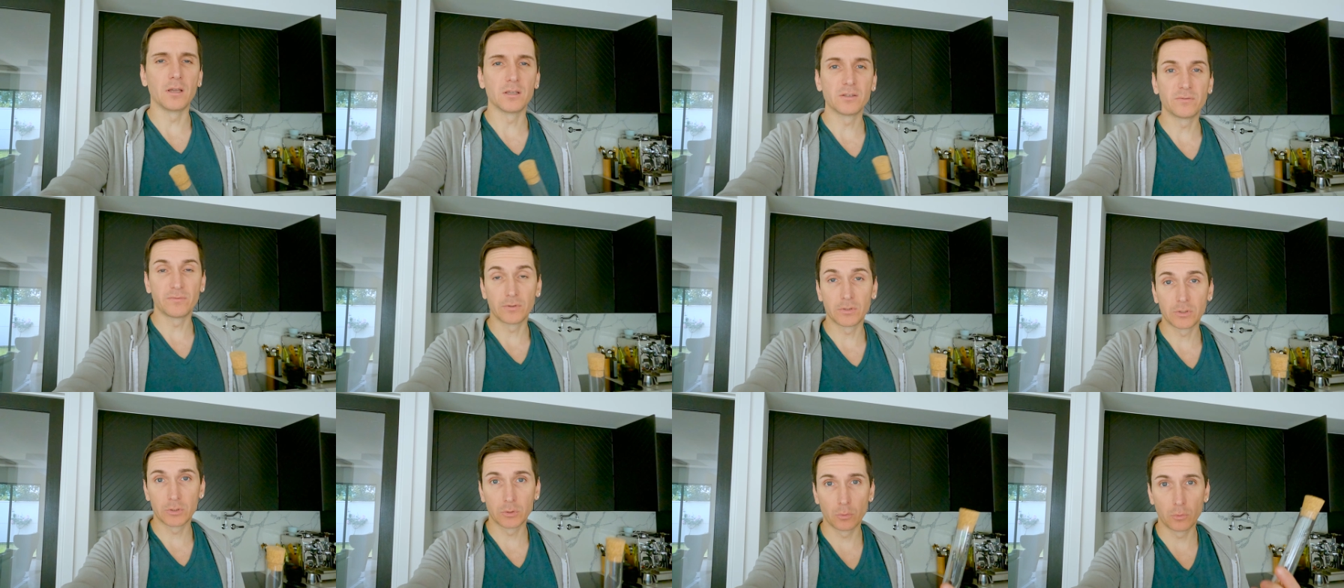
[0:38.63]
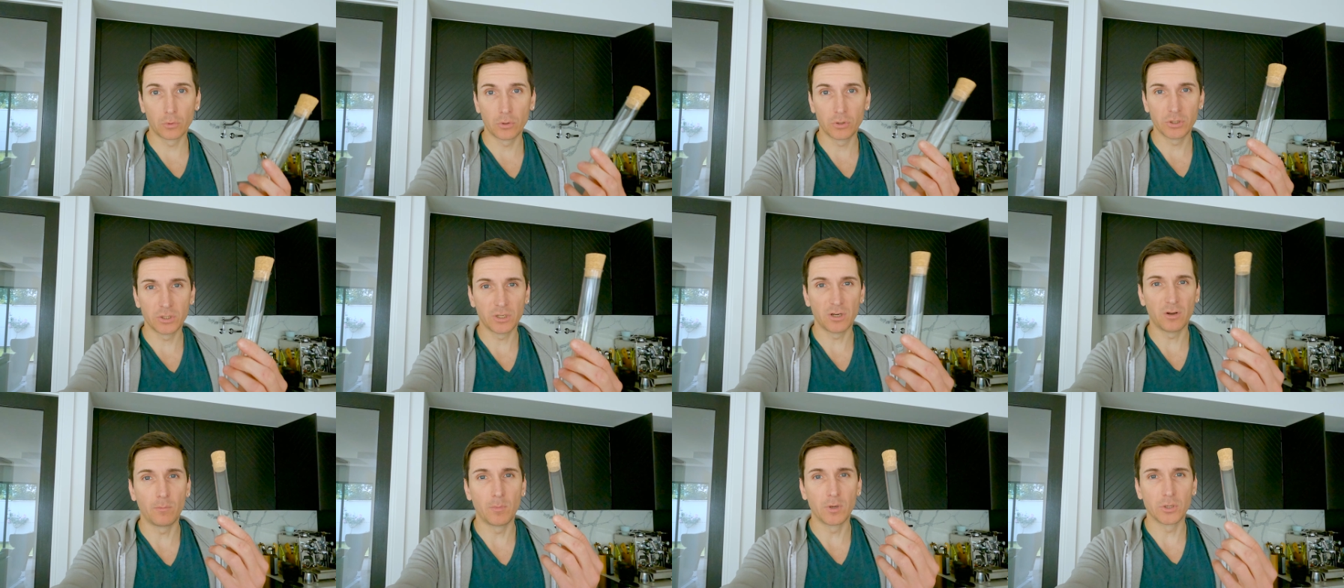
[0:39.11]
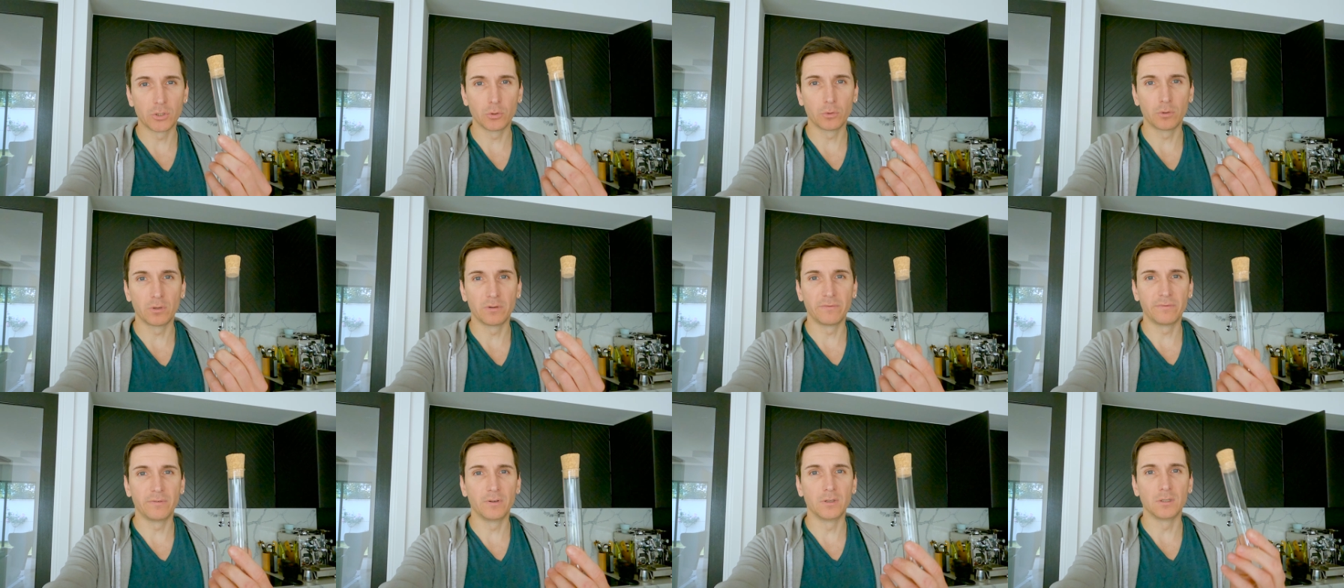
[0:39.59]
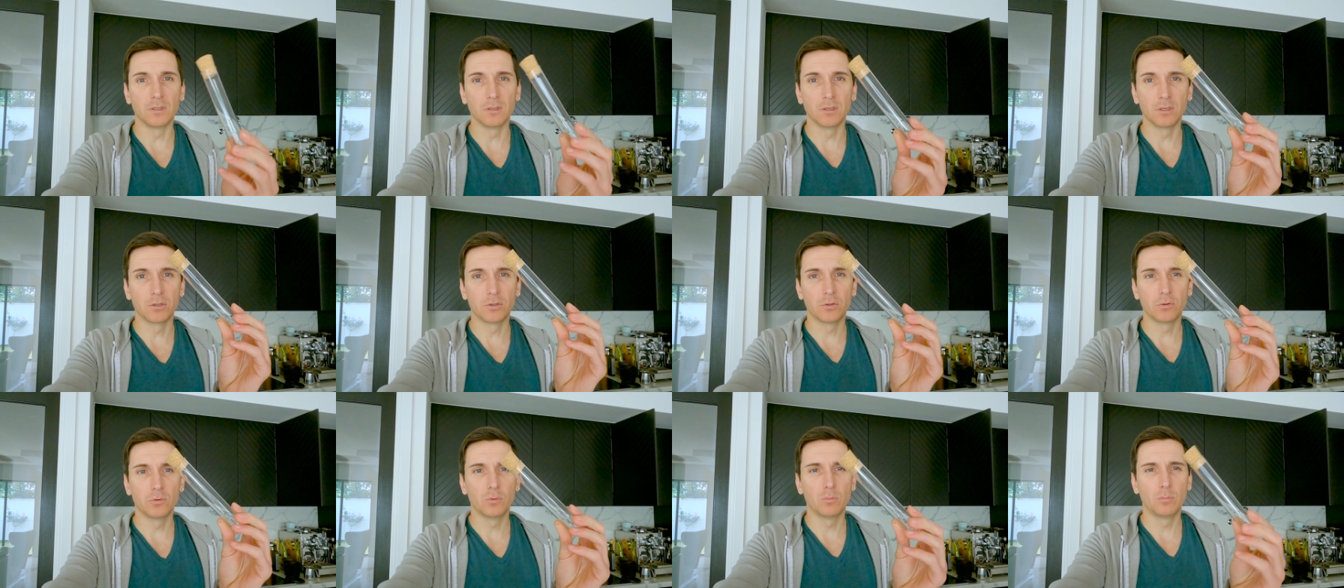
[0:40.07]
as for storage, how much you can fit in a
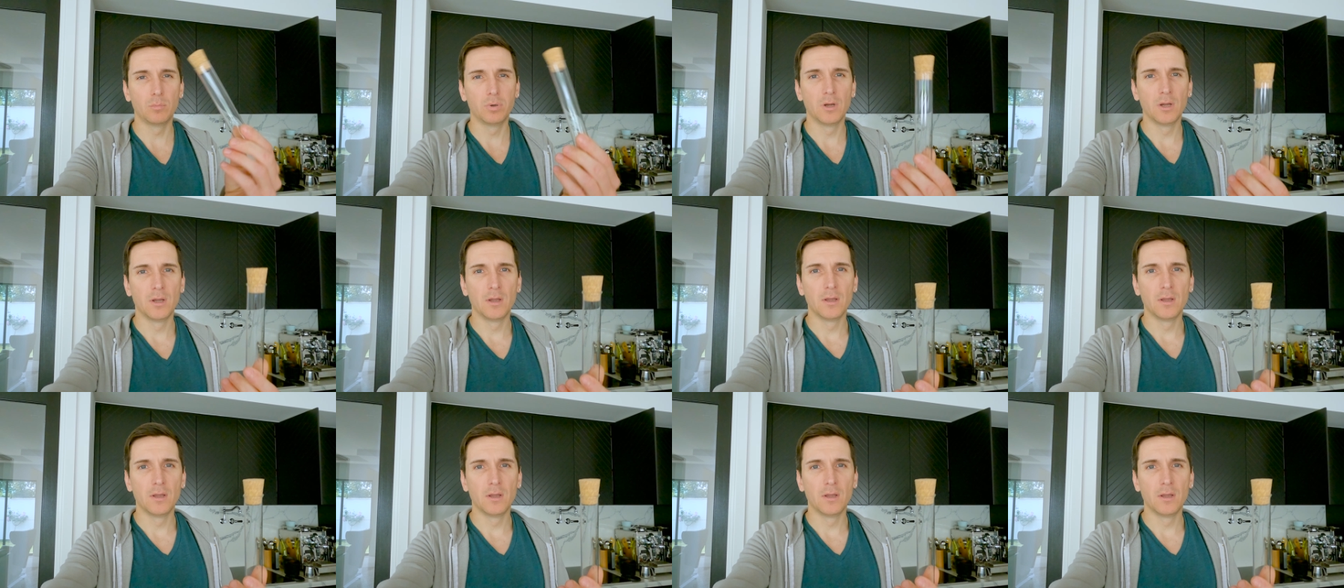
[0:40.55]
tube.